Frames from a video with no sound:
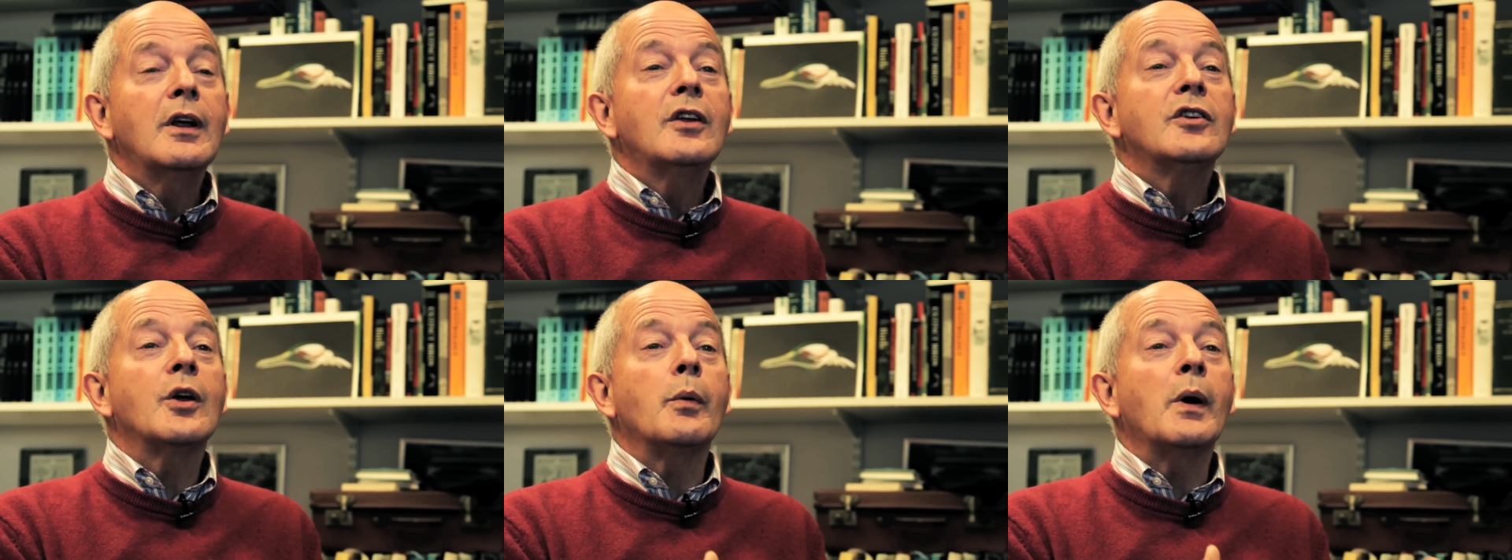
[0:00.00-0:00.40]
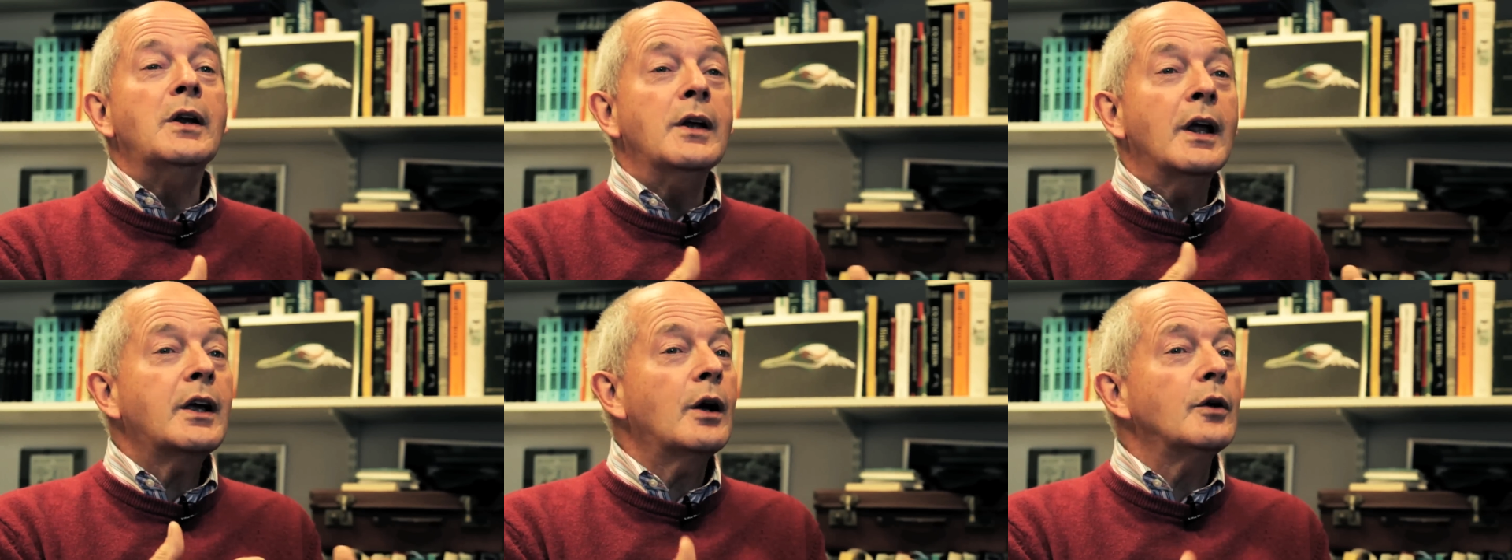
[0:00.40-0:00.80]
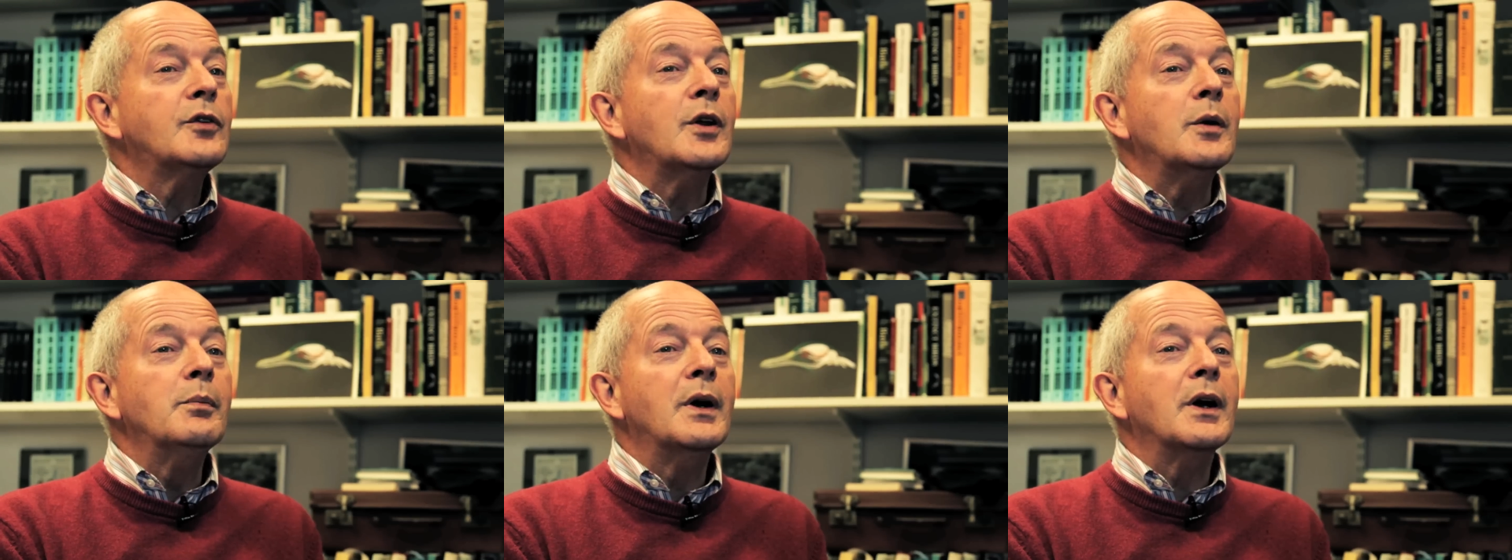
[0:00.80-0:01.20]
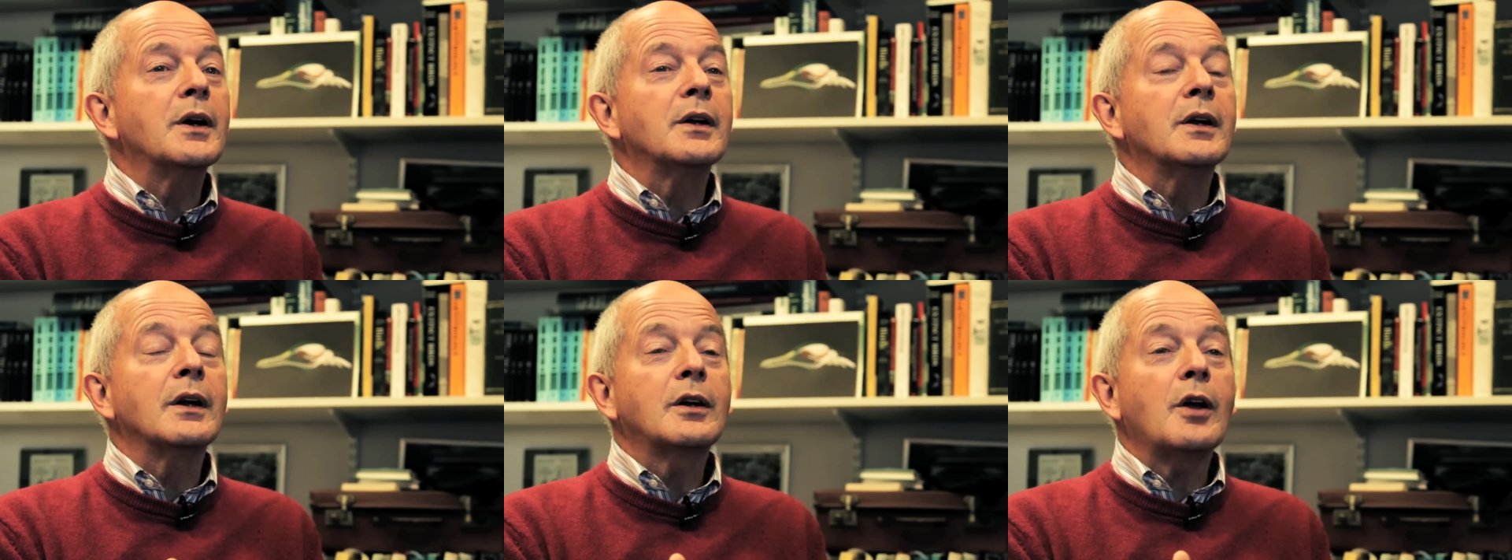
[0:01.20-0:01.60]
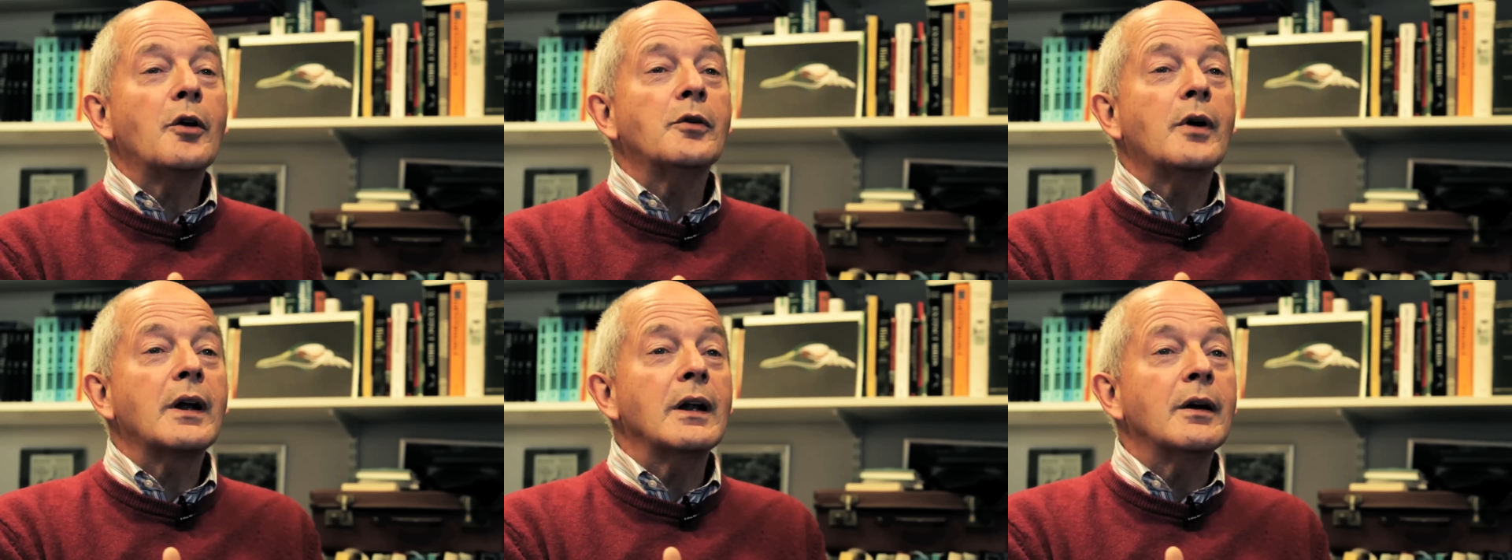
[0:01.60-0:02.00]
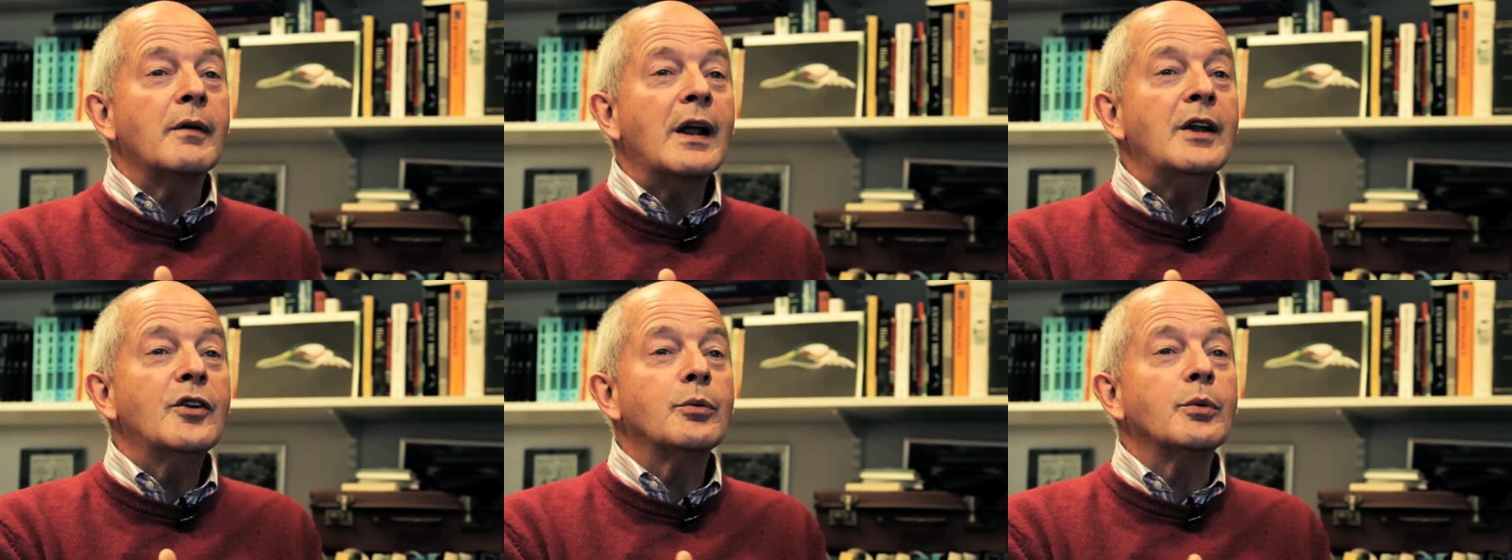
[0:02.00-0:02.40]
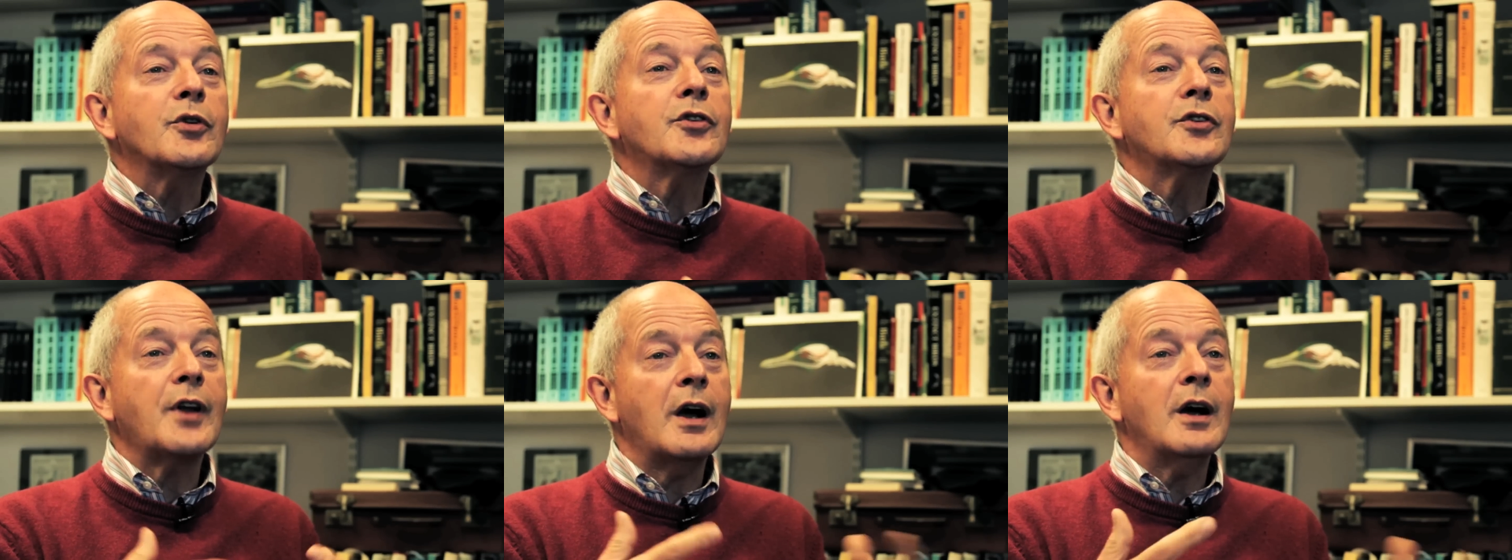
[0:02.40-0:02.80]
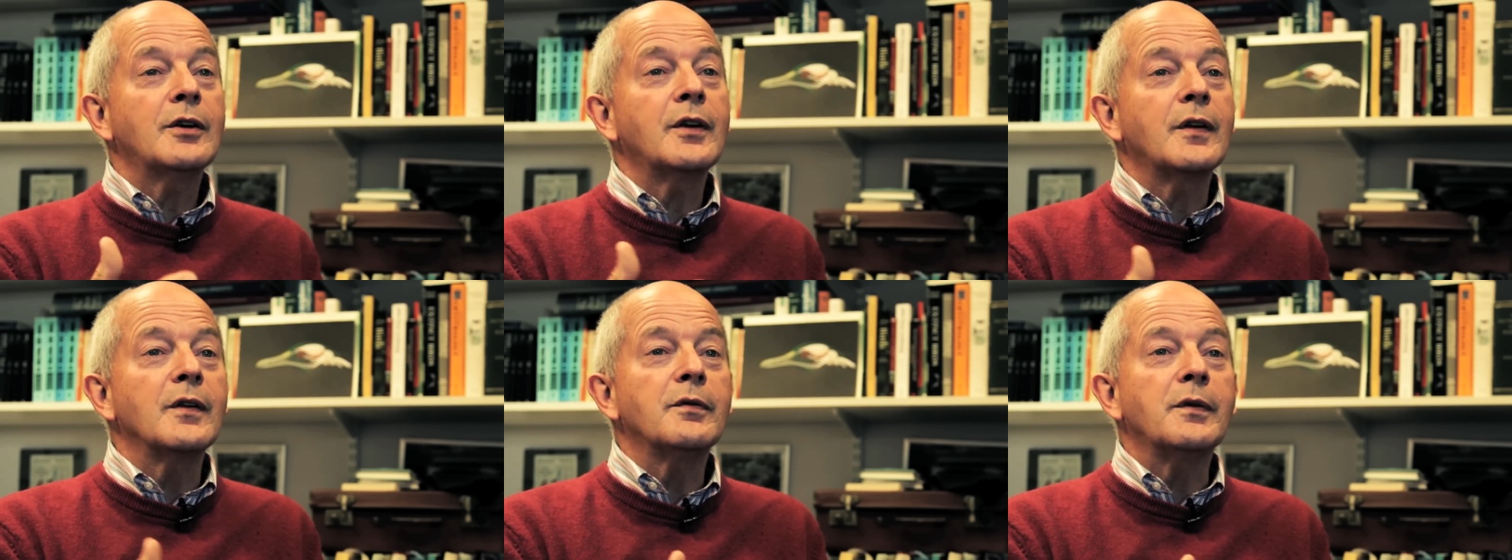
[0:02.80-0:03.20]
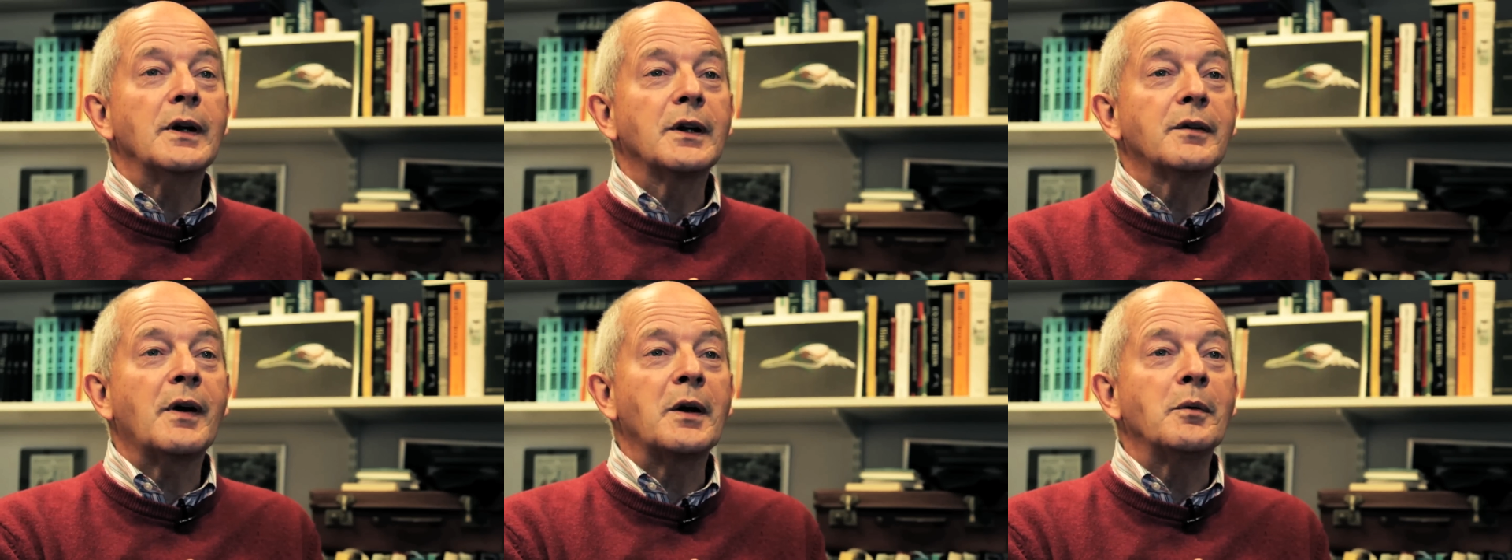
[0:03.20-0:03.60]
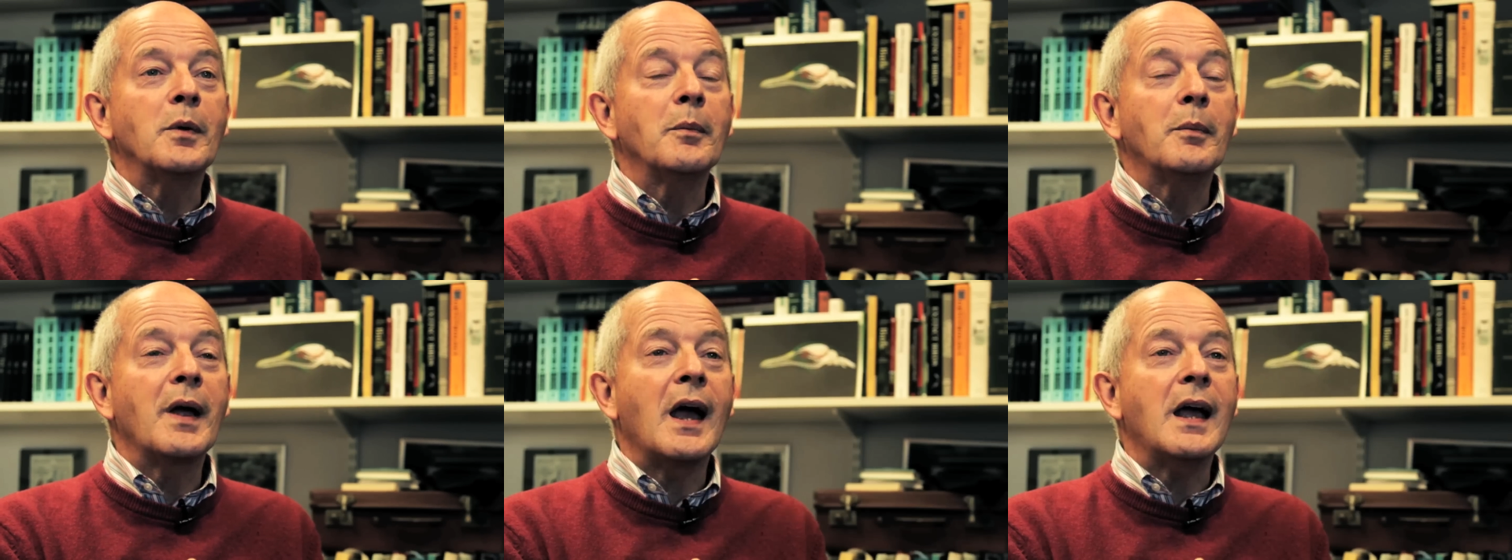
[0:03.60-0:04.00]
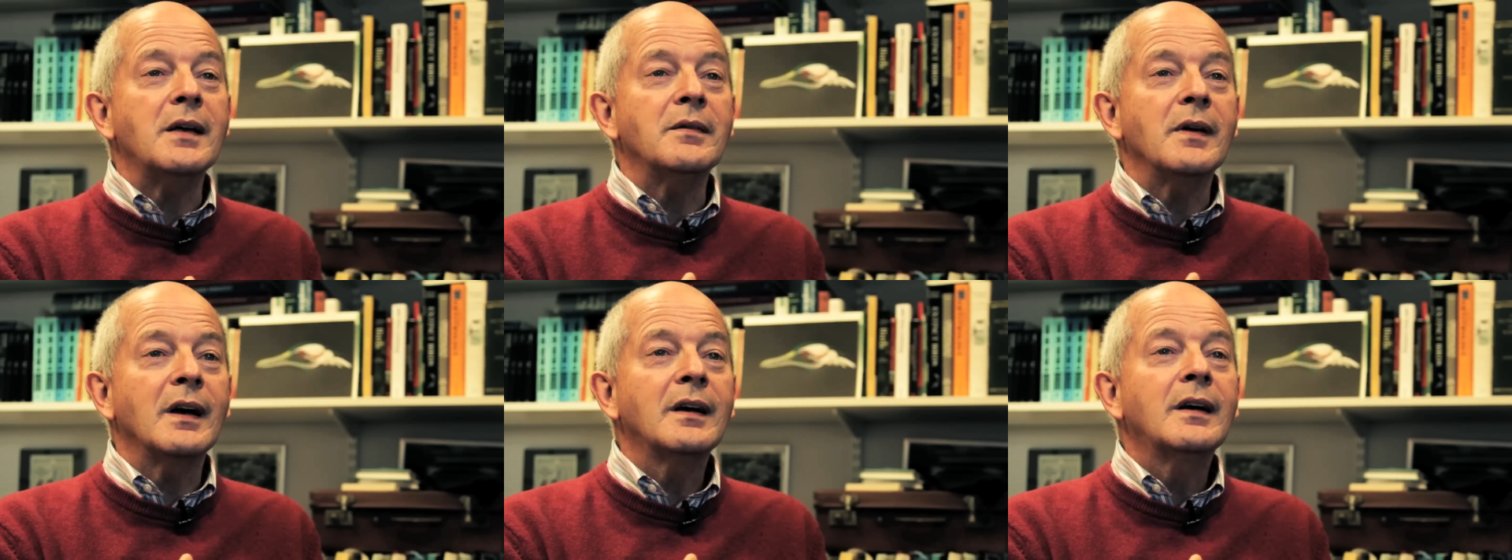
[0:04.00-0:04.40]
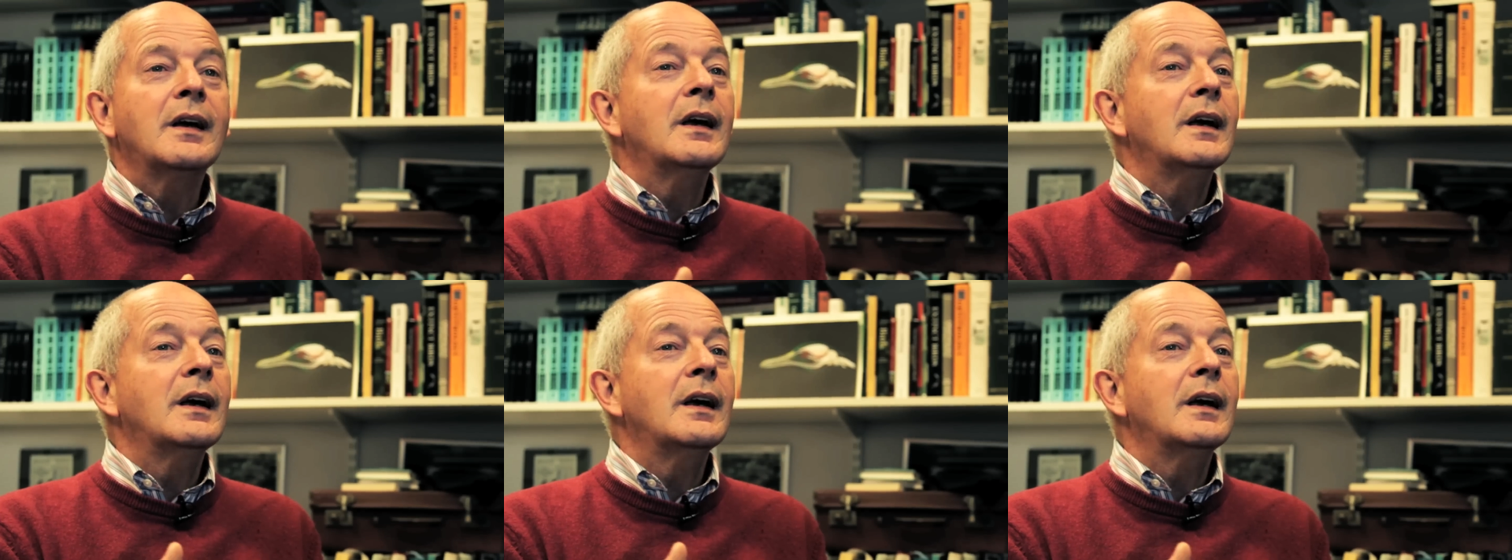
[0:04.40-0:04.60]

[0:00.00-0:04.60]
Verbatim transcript: So when Niko Tinbergen and Konrad Lorenz were starting the field of animal behavior